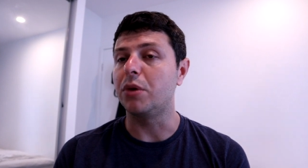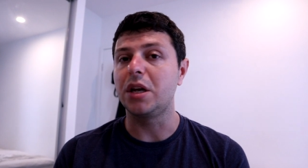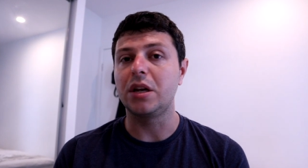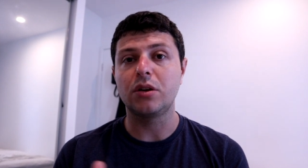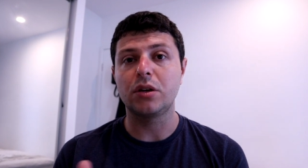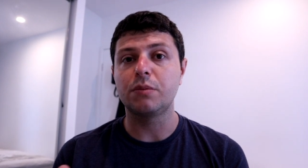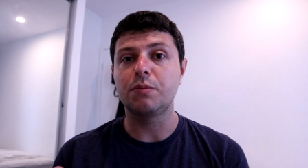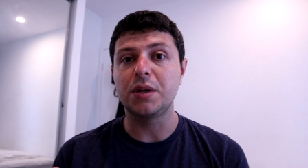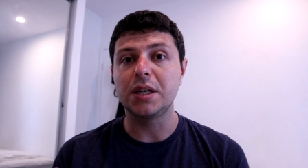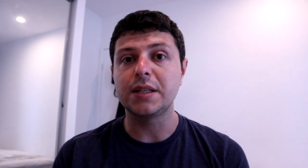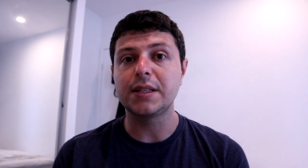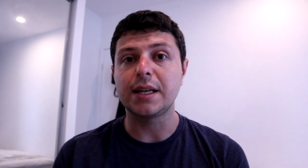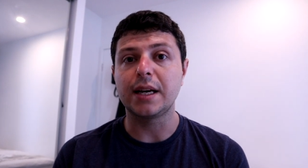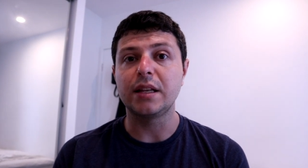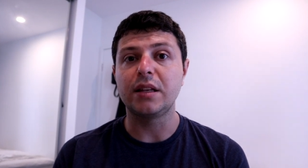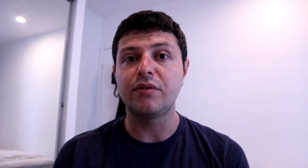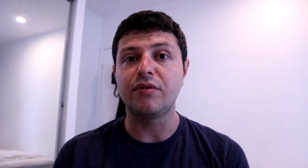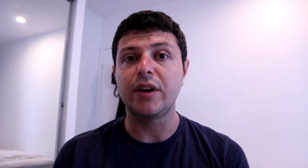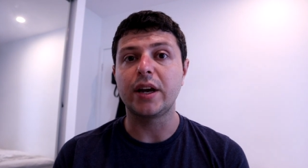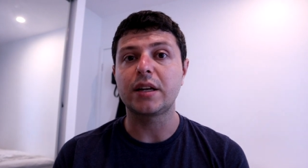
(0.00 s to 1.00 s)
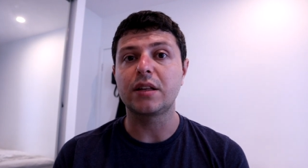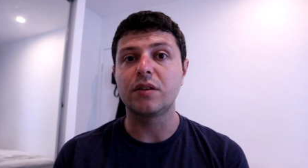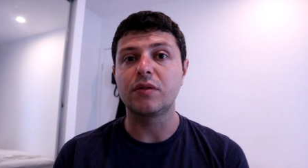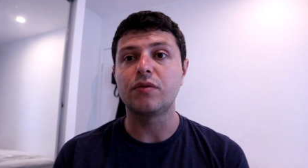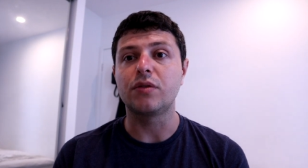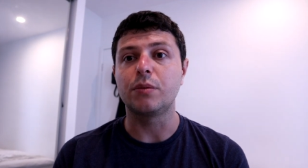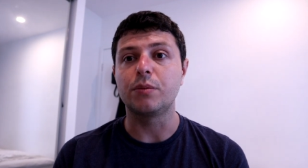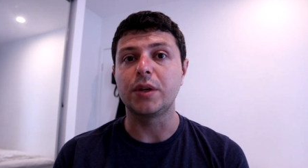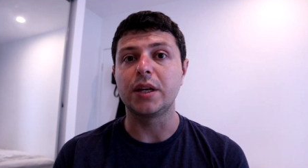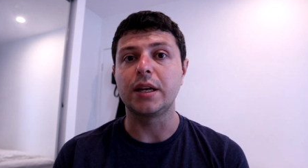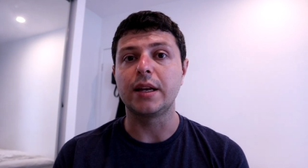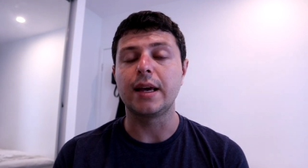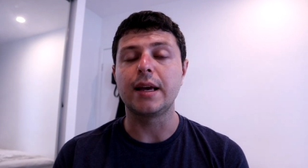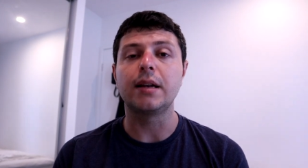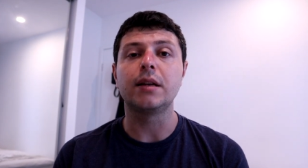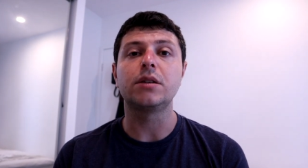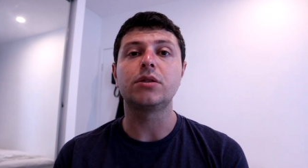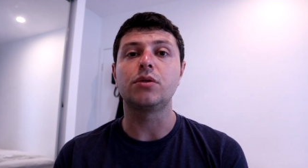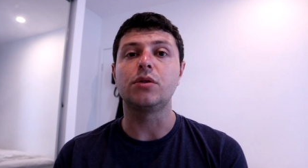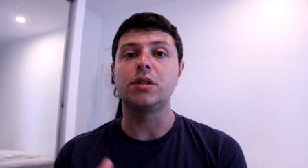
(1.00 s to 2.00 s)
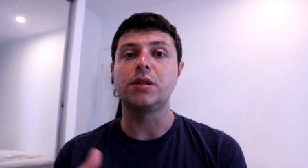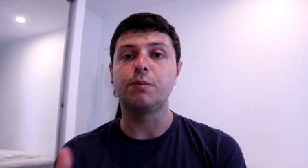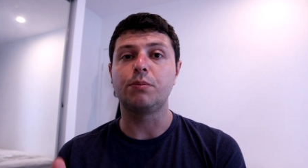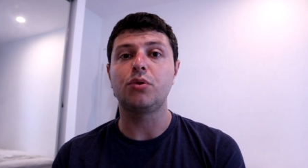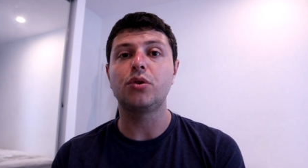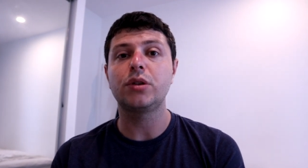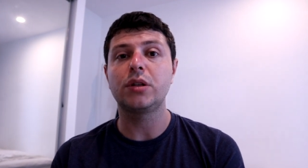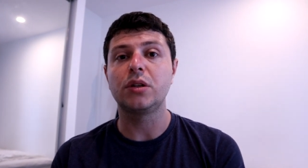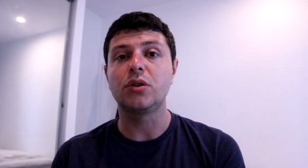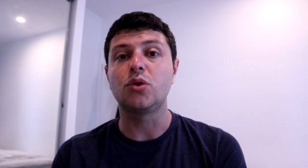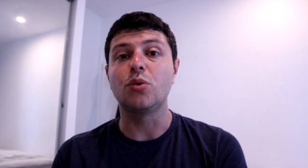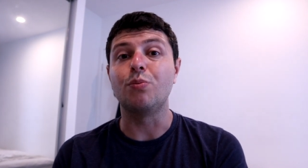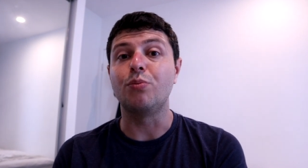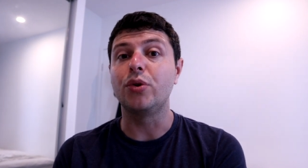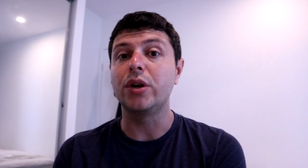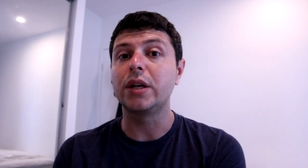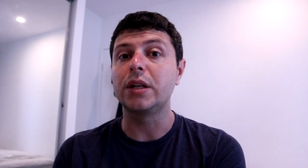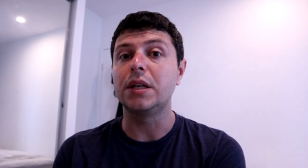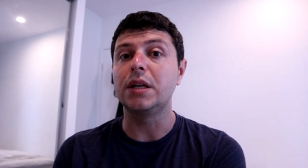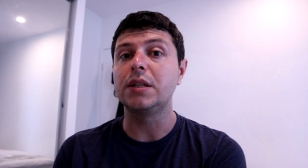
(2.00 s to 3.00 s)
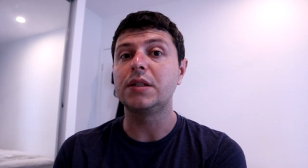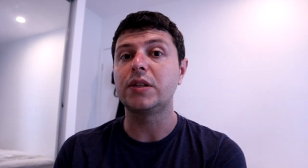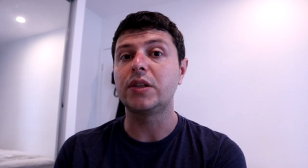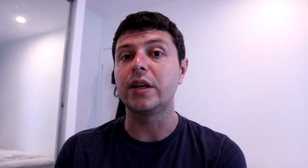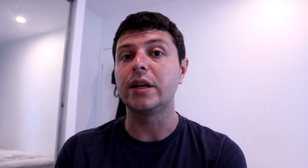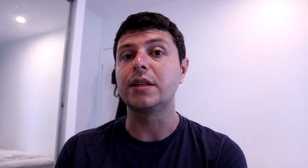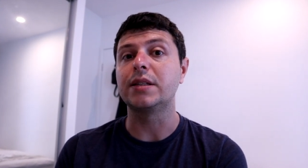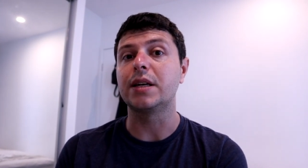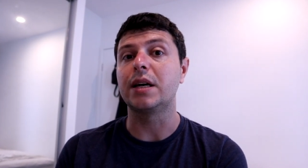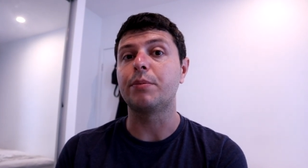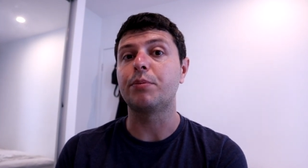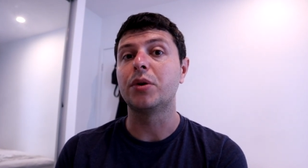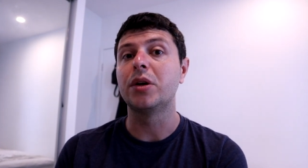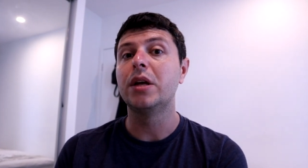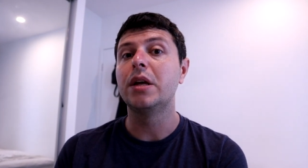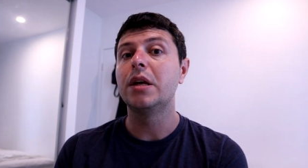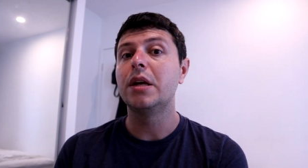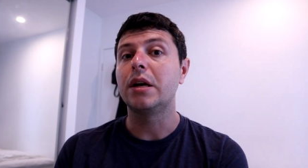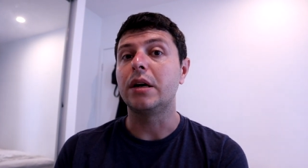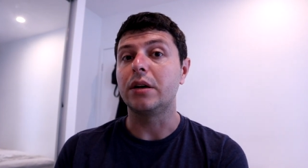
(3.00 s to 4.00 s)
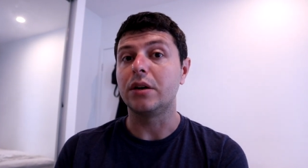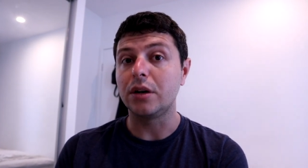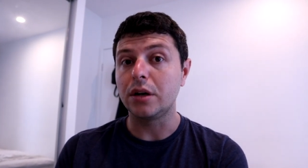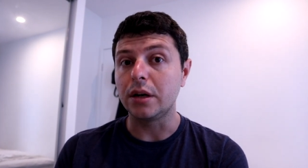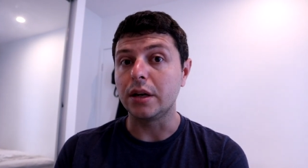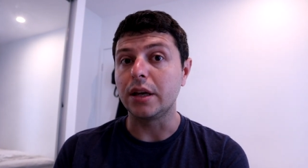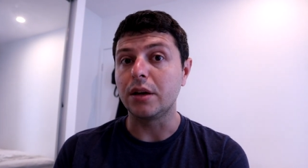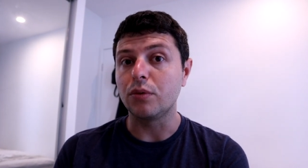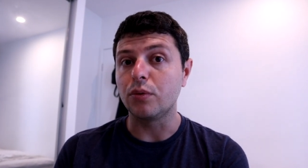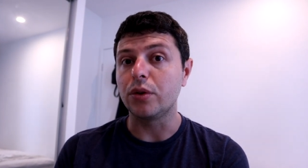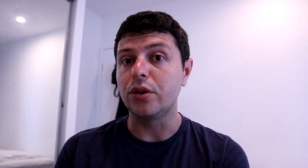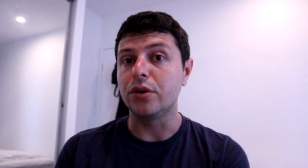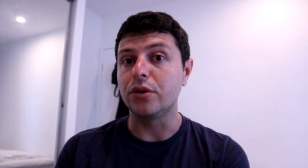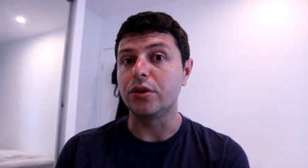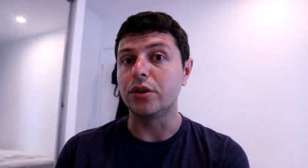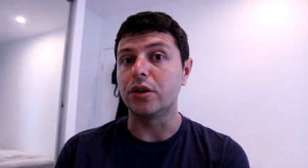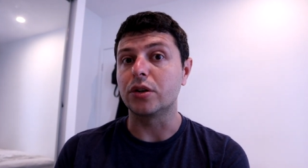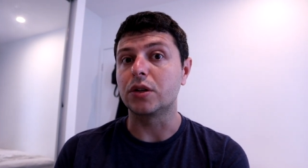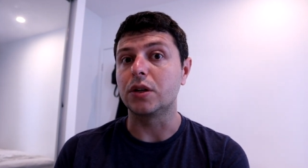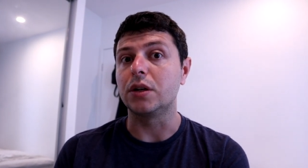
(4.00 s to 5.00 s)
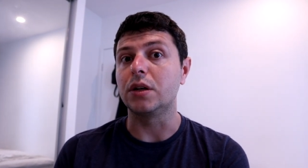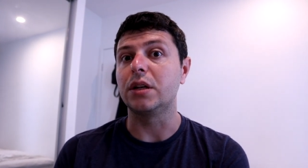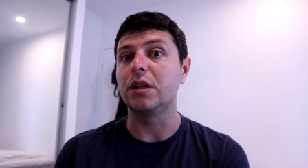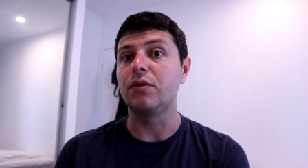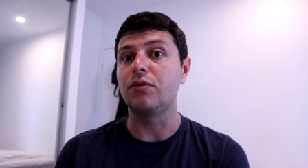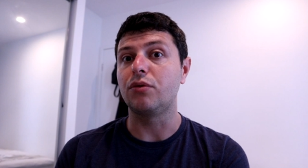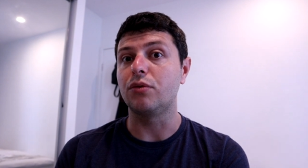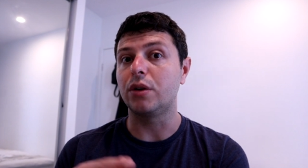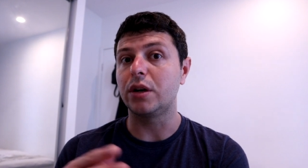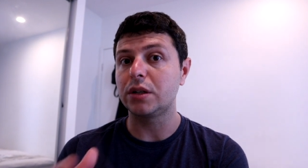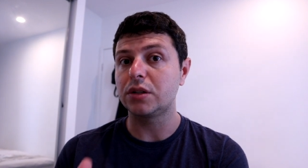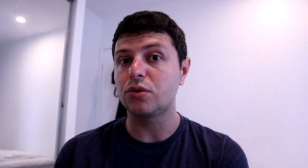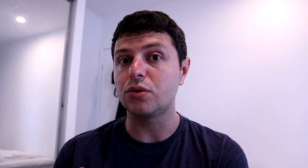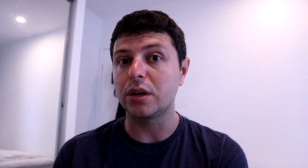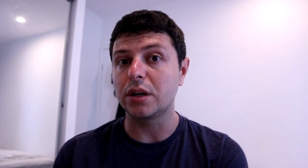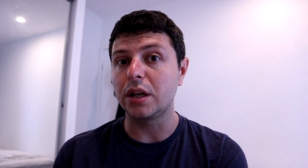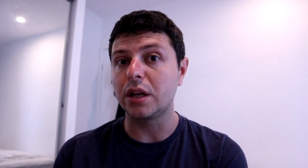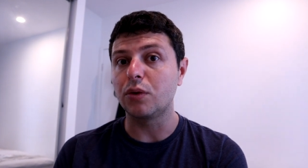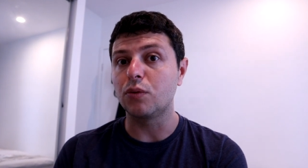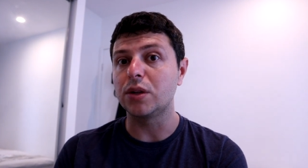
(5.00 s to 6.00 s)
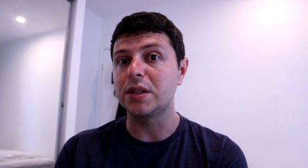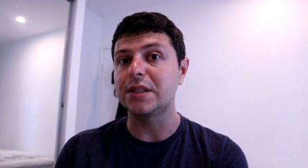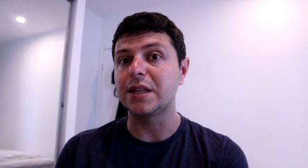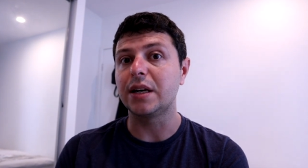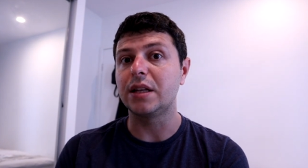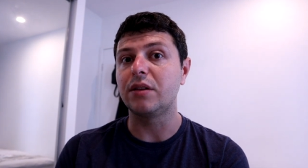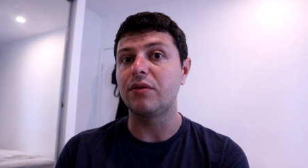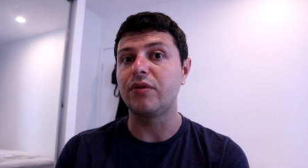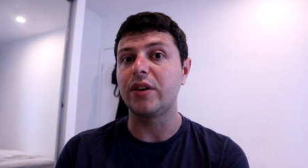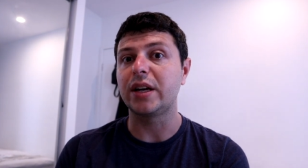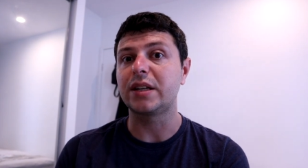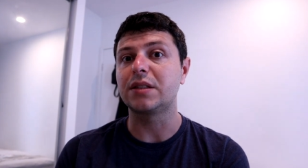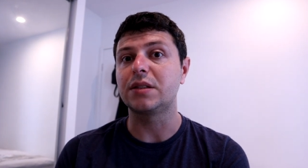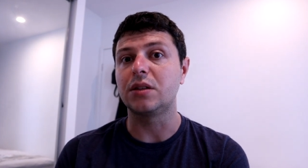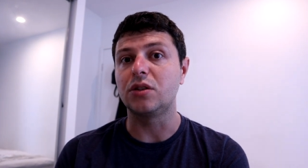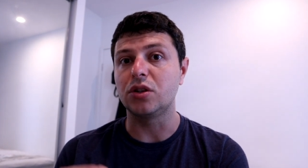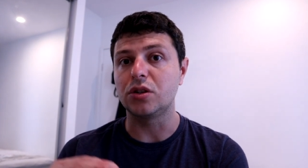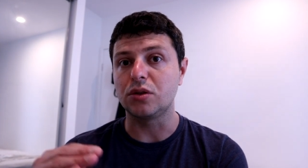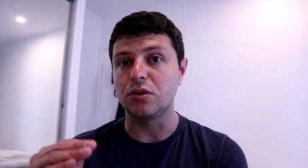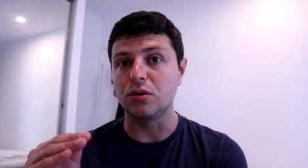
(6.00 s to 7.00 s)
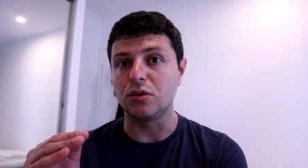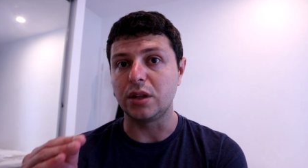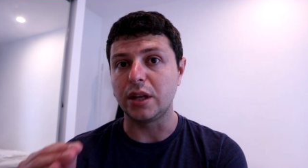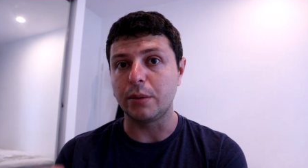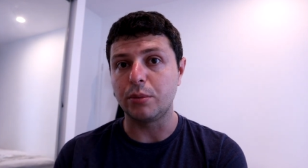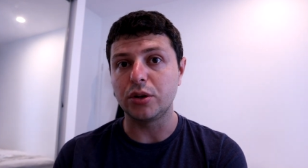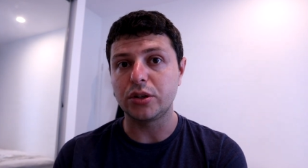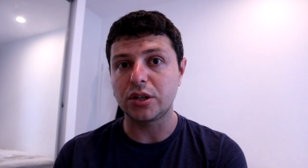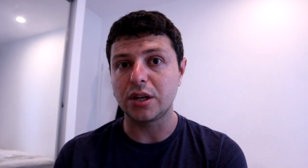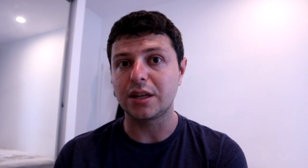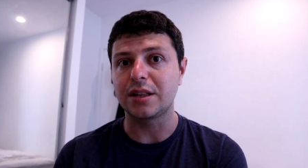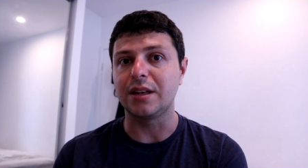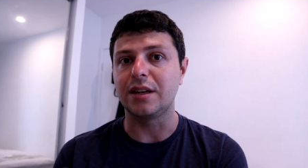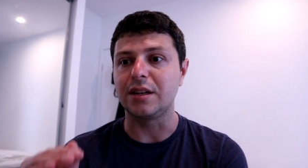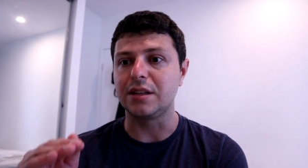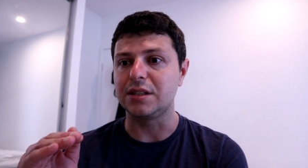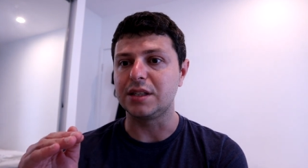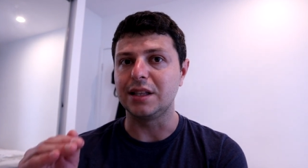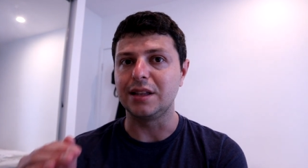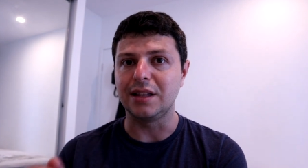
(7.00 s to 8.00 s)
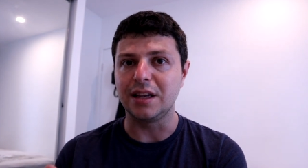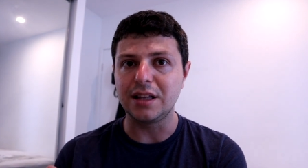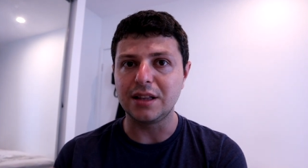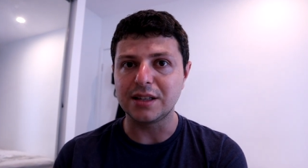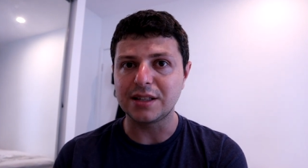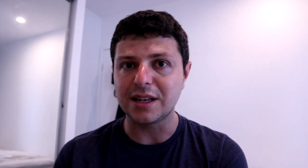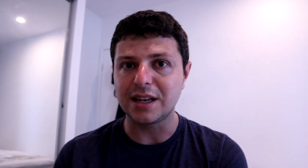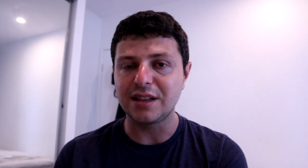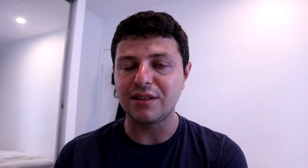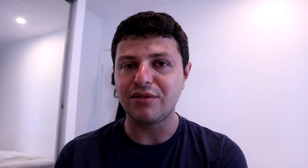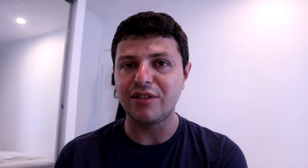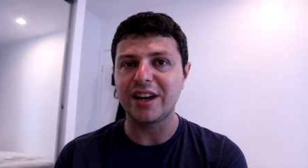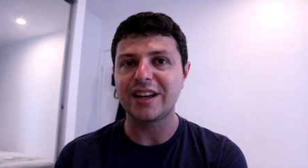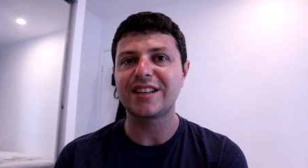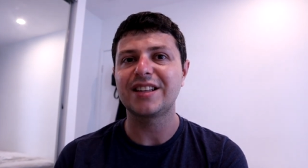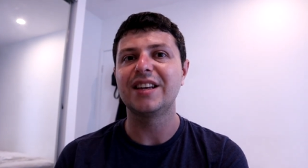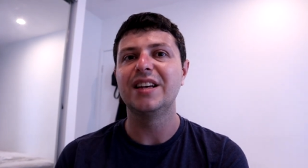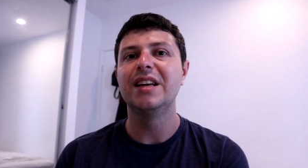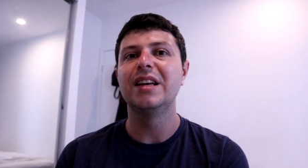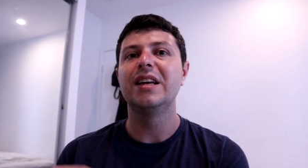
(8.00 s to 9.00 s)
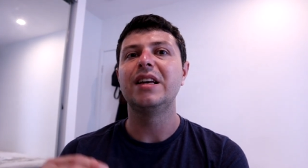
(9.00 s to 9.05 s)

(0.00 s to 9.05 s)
may not be a side effect from the inhaler, so it's important to bring these things up early with your doctor. If you are struggling with side effects, just to double check that it's indeed a side effect.